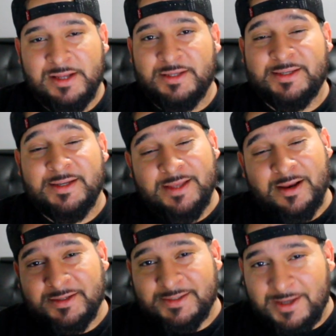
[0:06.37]
This is
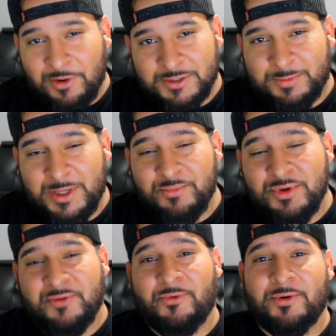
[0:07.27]
out of the Seahawks
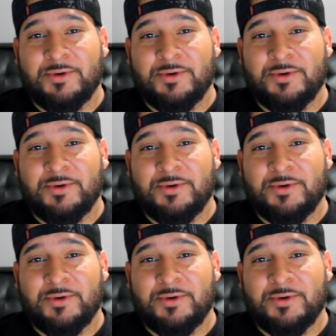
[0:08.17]
playbook.